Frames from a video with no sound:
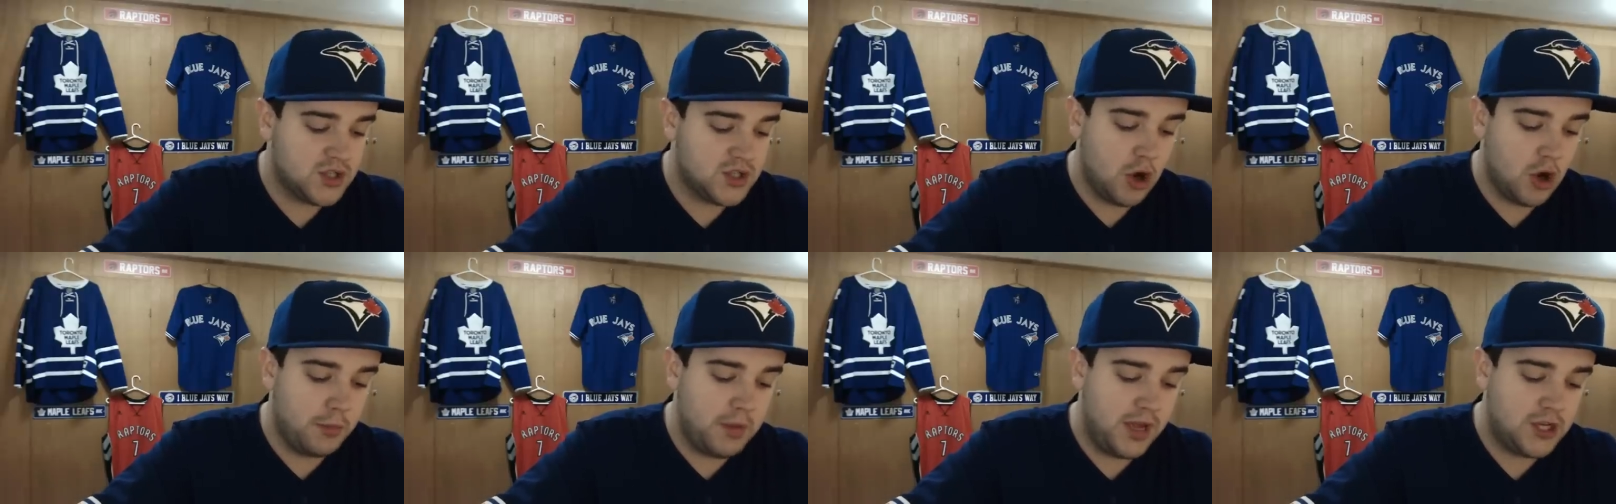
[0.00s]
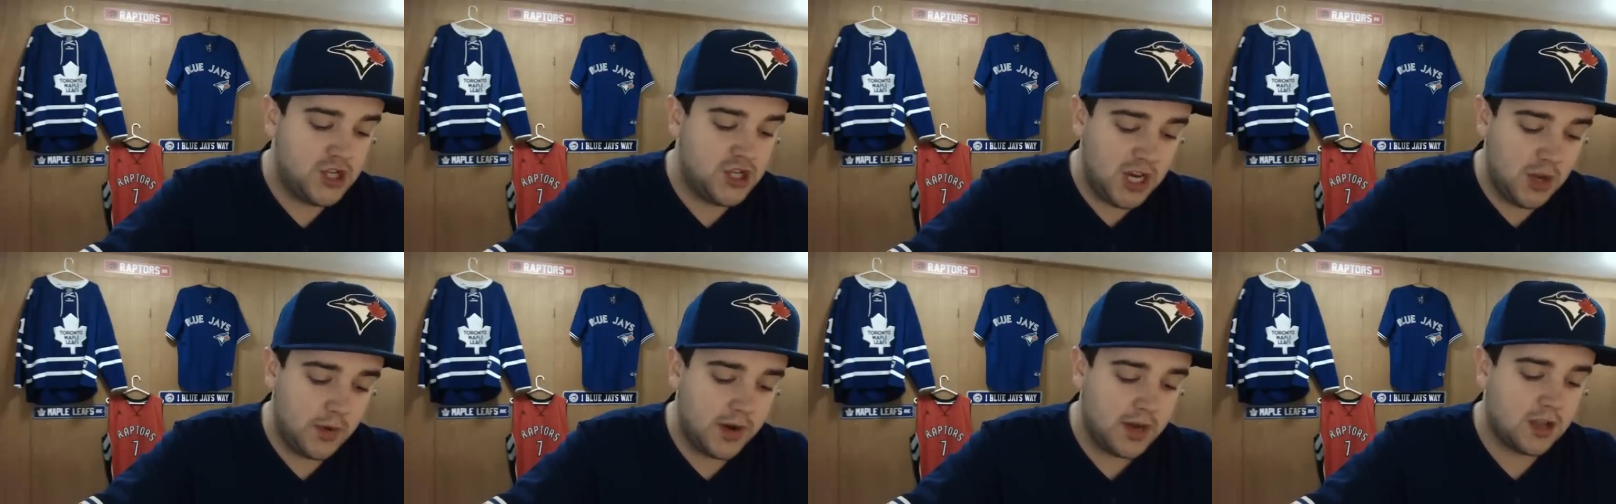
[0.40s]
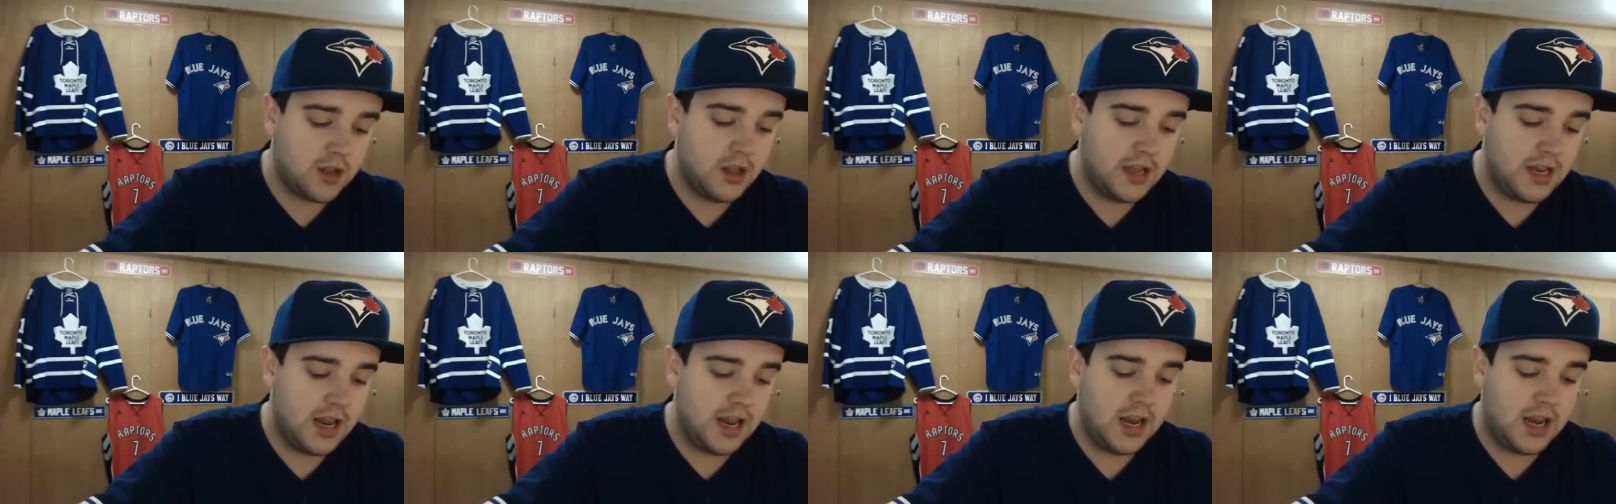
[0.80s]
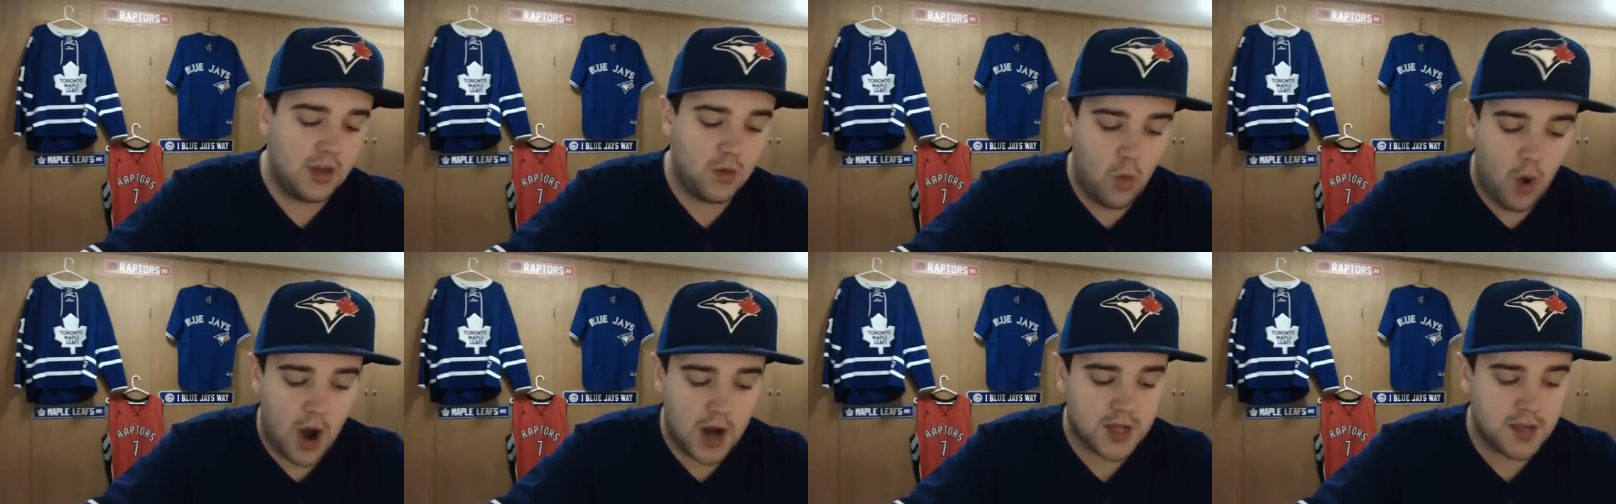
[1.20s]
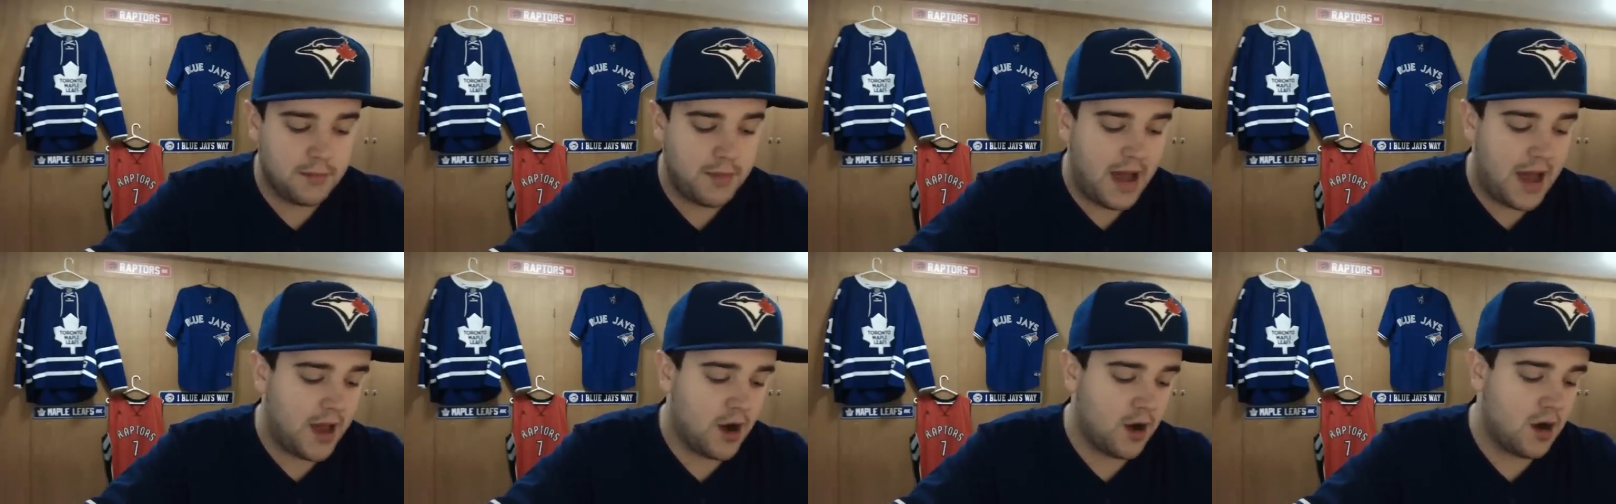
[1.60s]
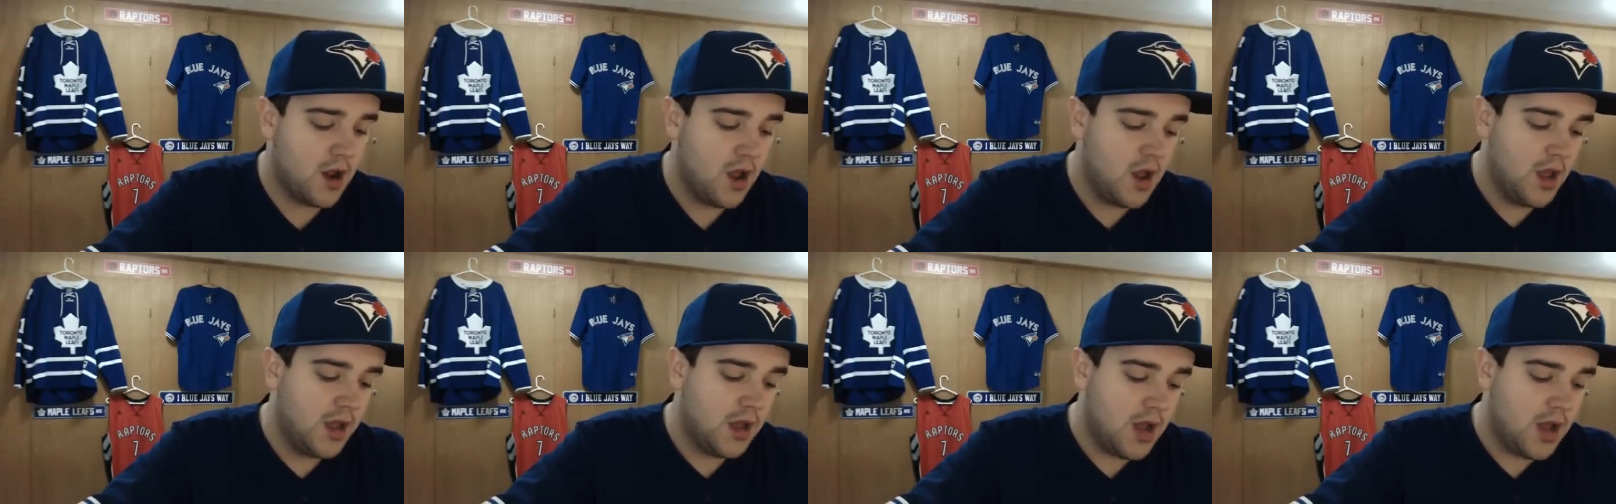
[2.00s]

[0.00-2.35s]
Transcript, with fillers: Joe Biagini went a clean inning, walked the batter.